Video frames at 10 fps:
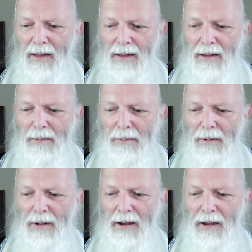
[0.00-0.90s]
I'm
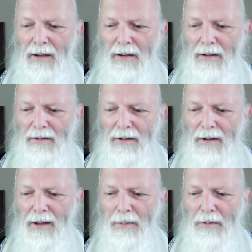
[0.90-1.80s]
glad he has
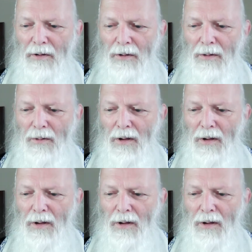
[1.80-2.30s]
helped you.